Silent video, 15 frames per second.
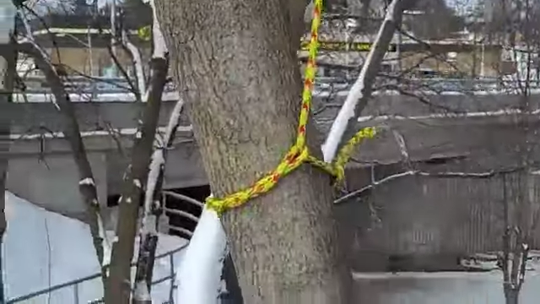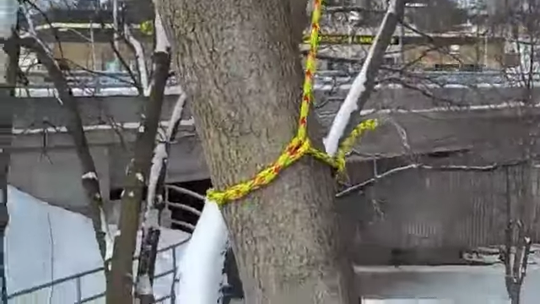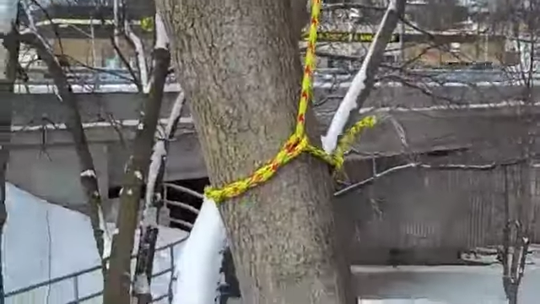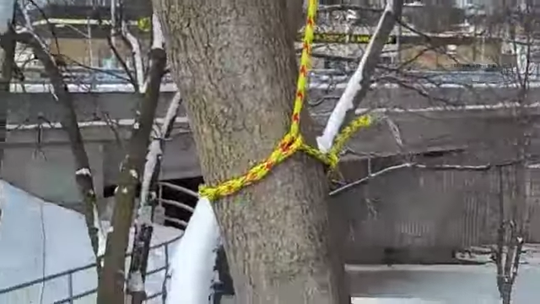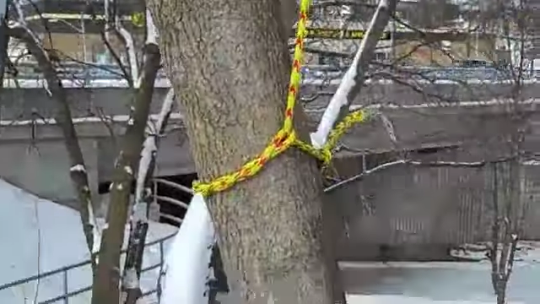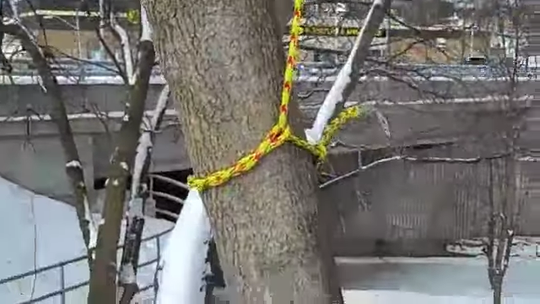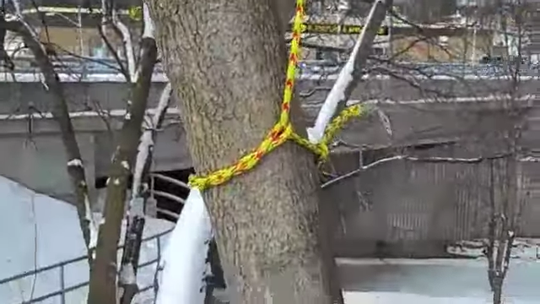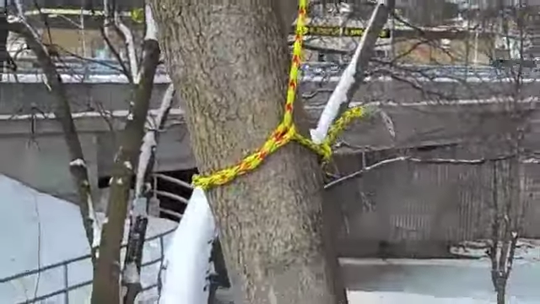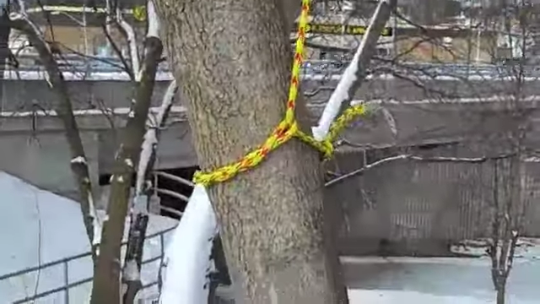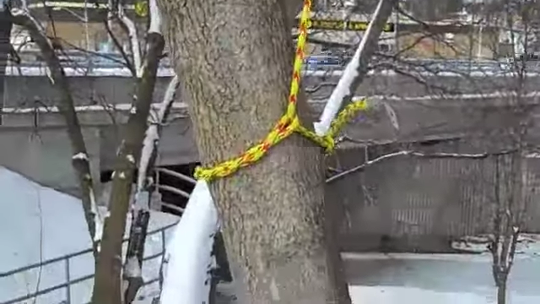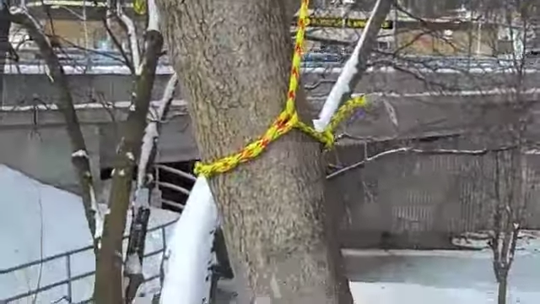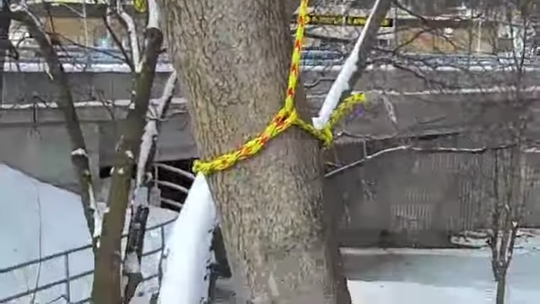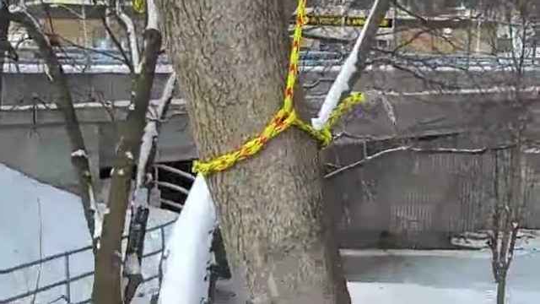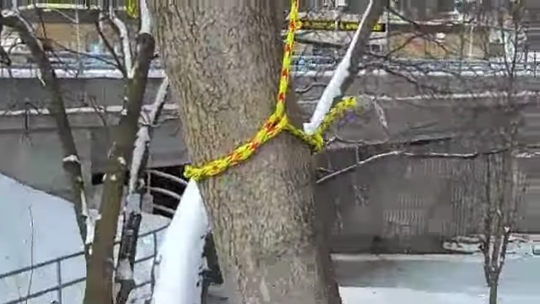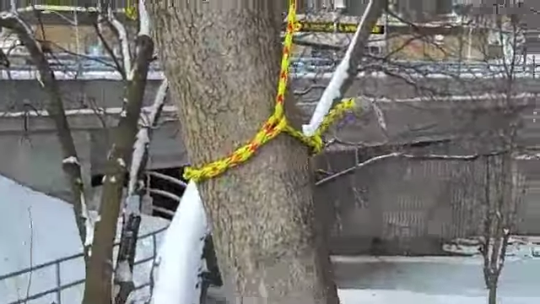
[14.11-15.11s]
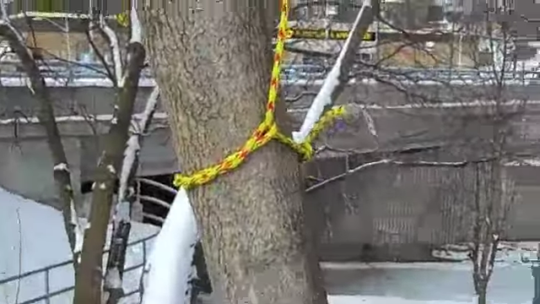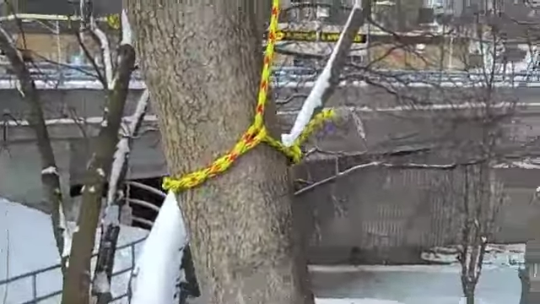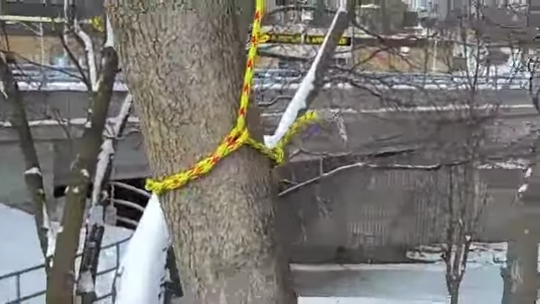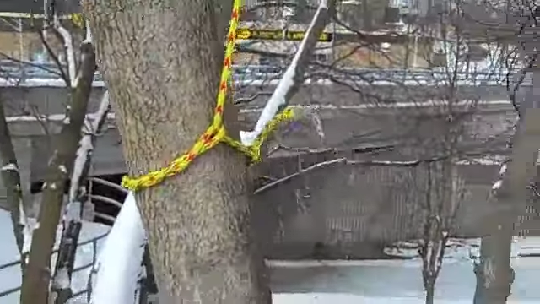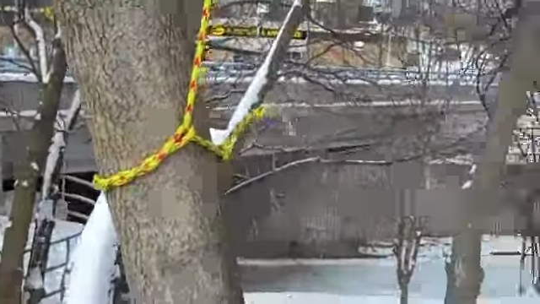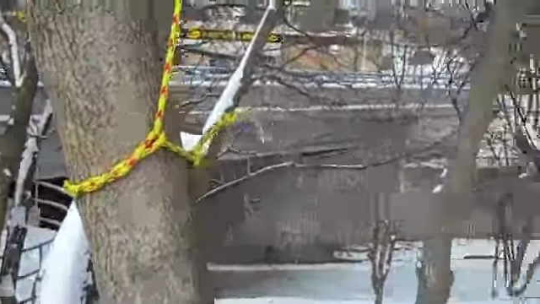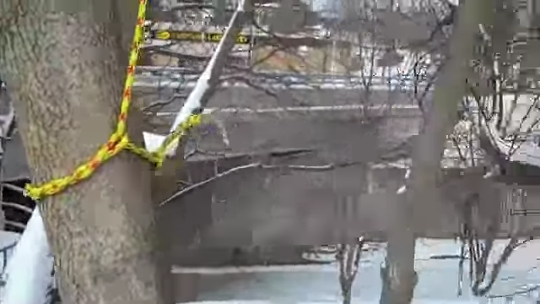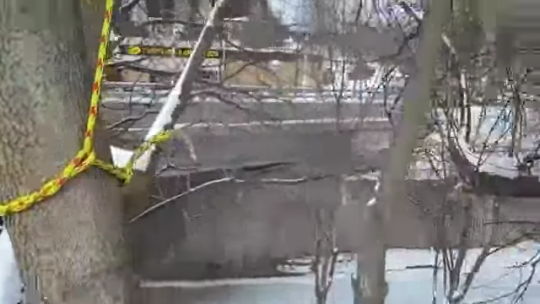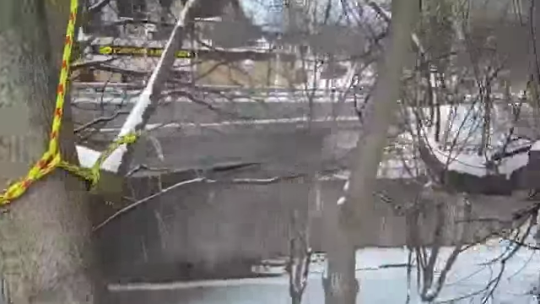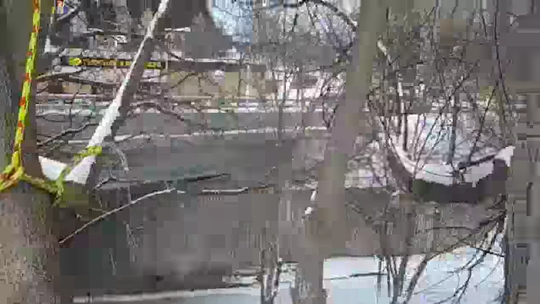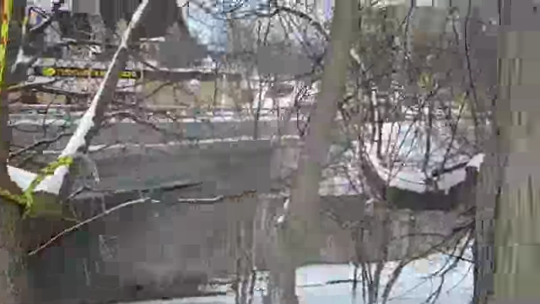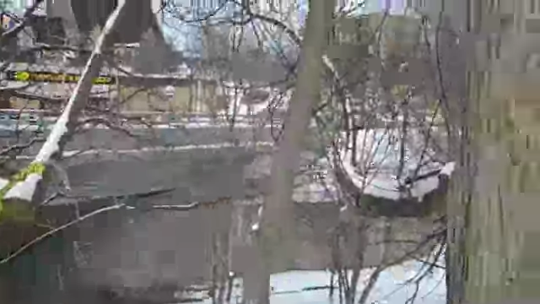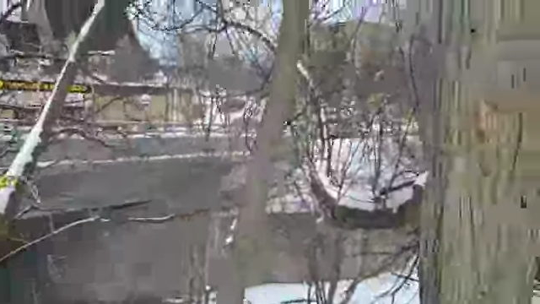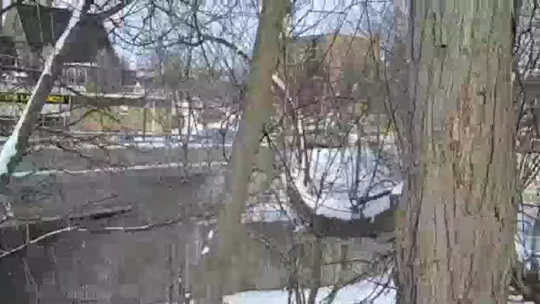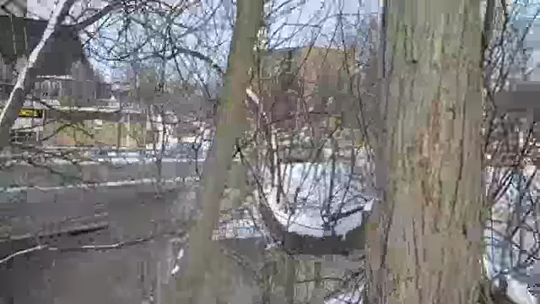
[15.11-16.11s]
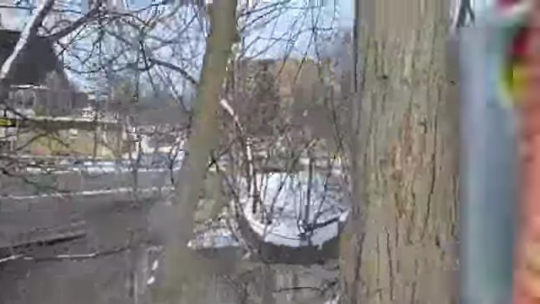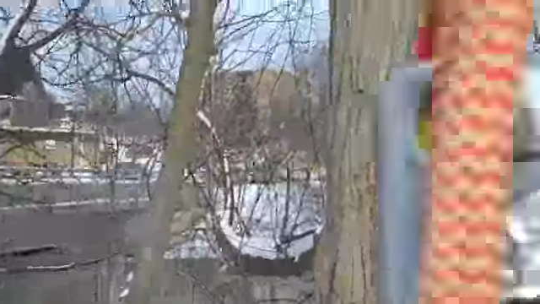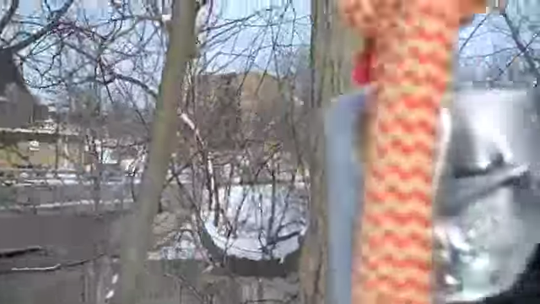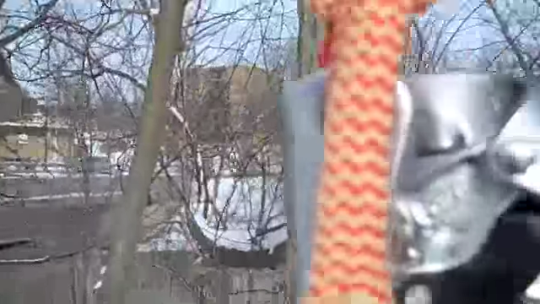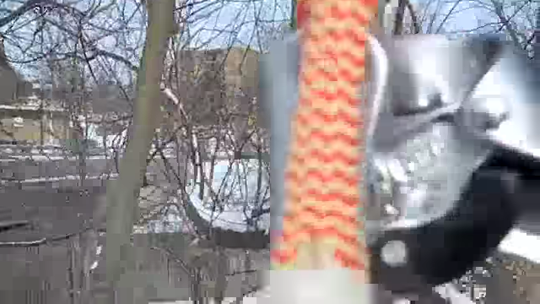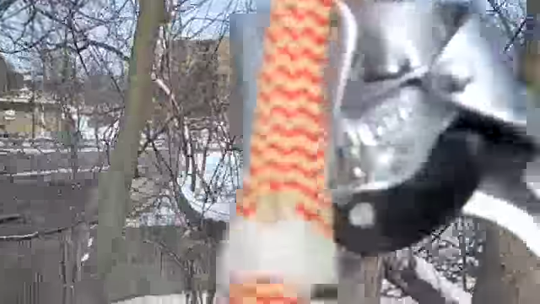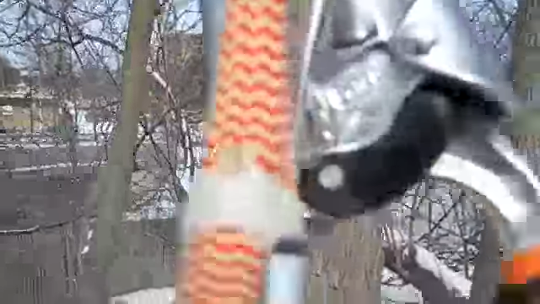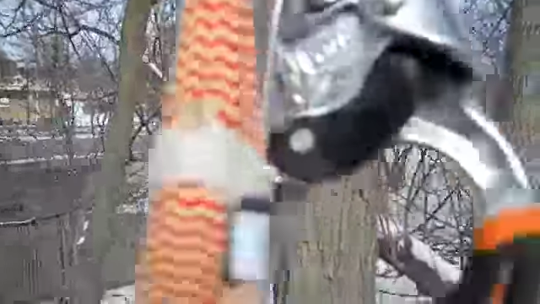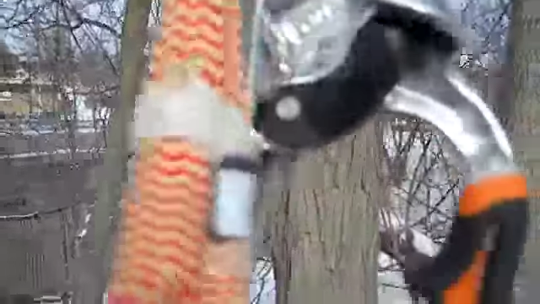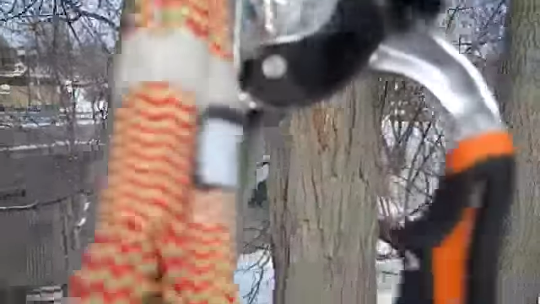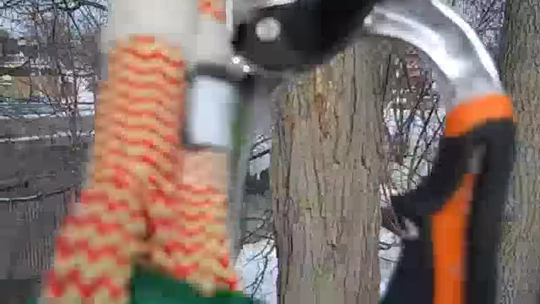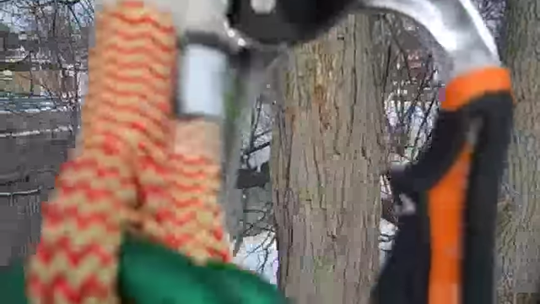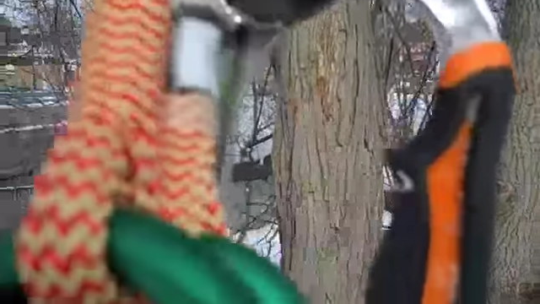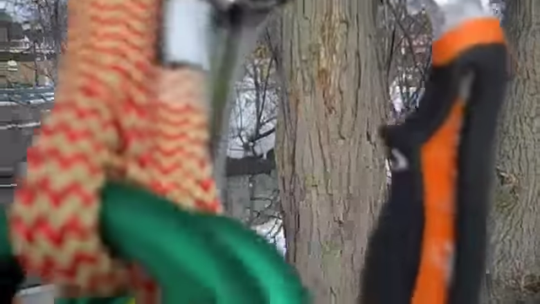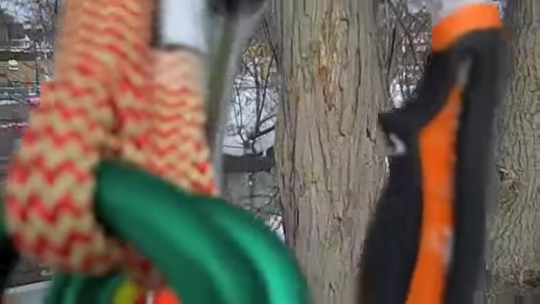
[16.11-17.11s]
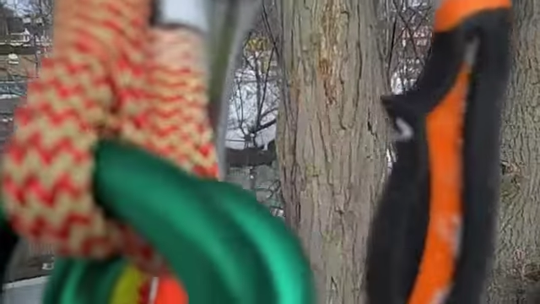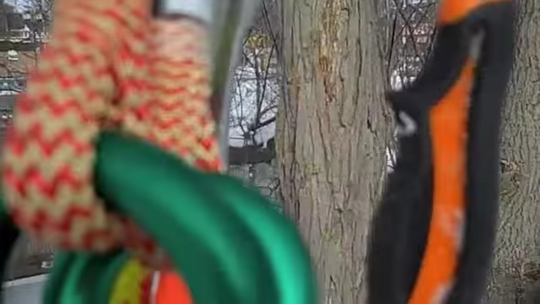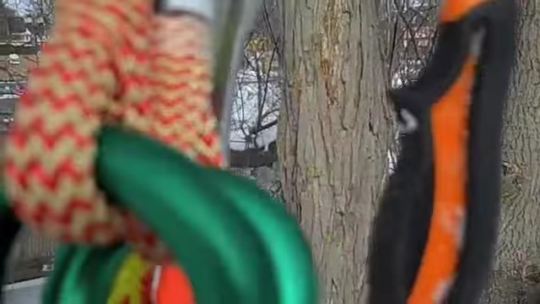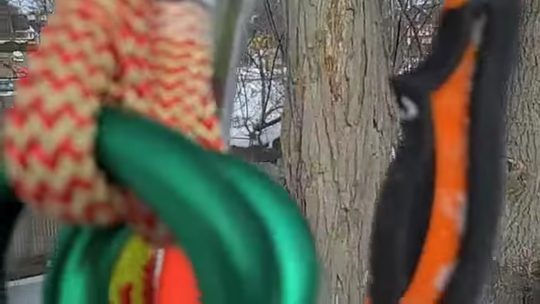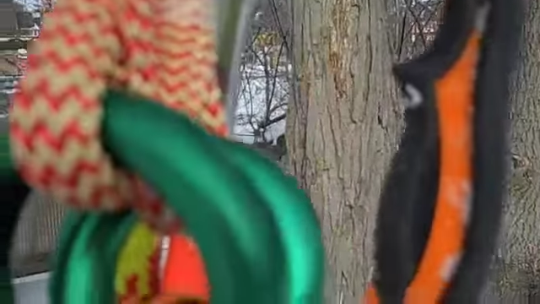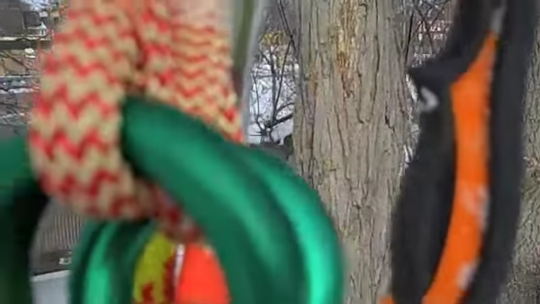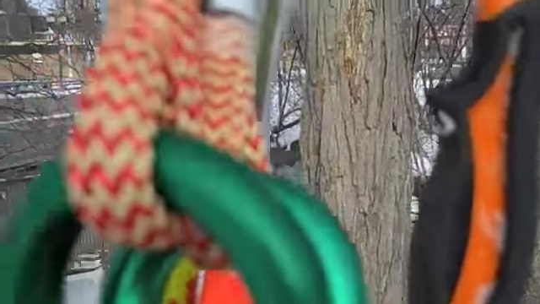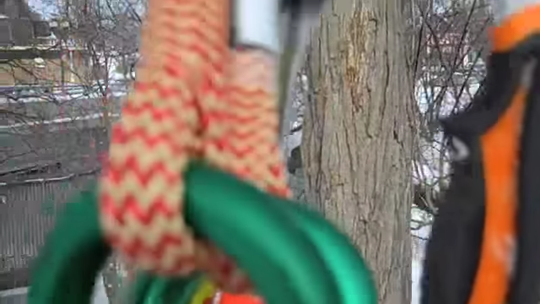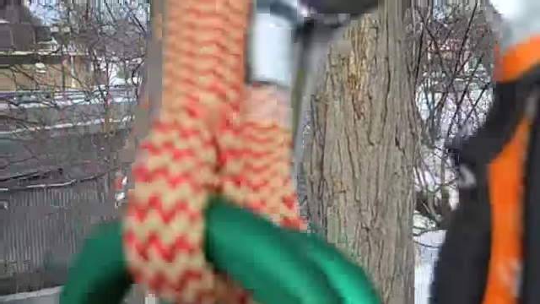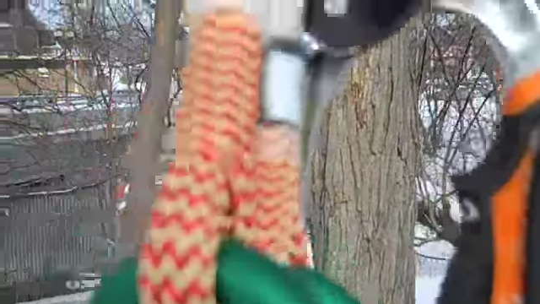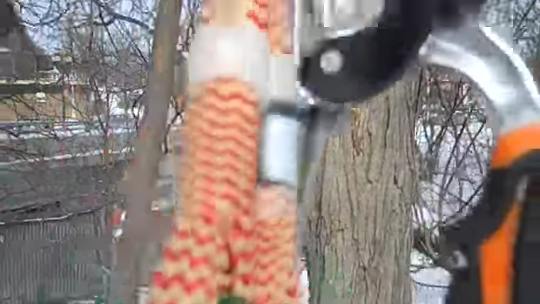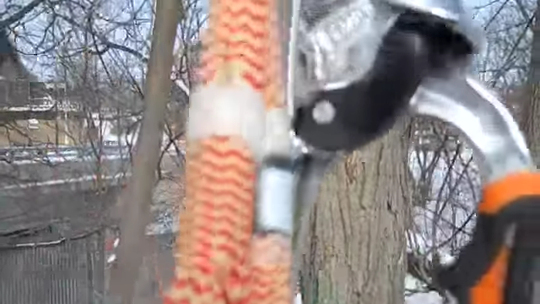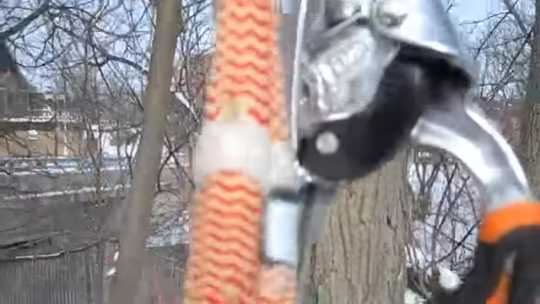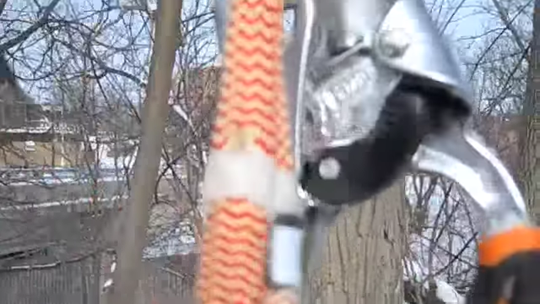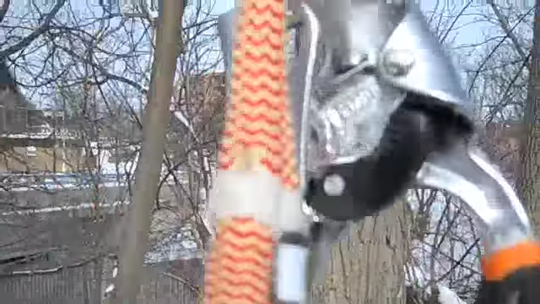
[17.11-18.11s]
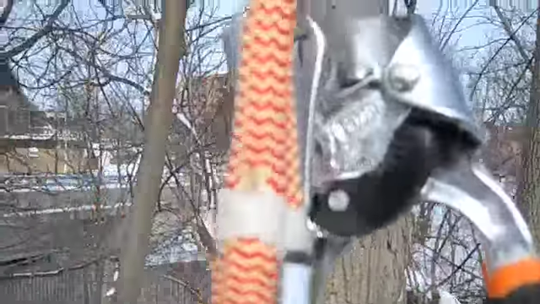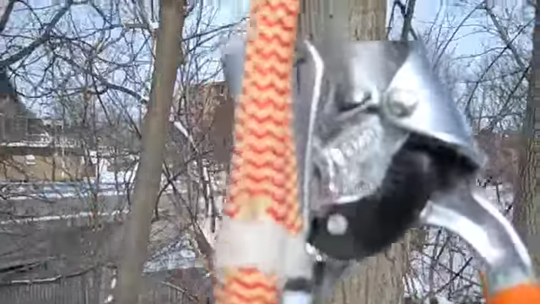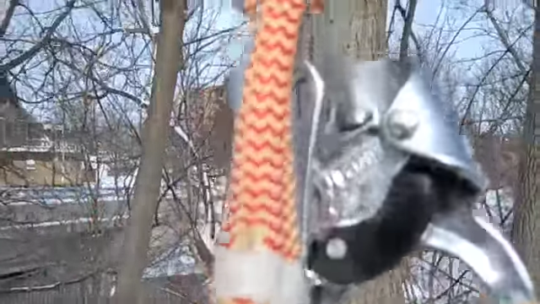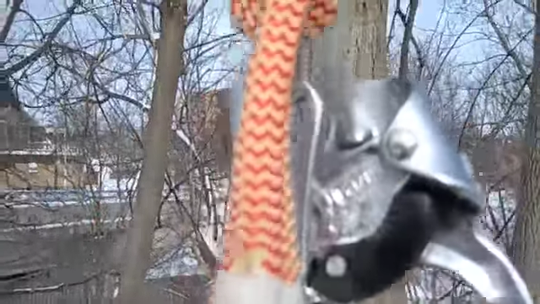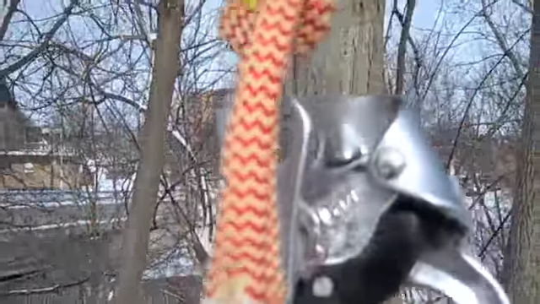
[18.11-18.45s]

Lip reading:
No face is visible, so there are no lips to read.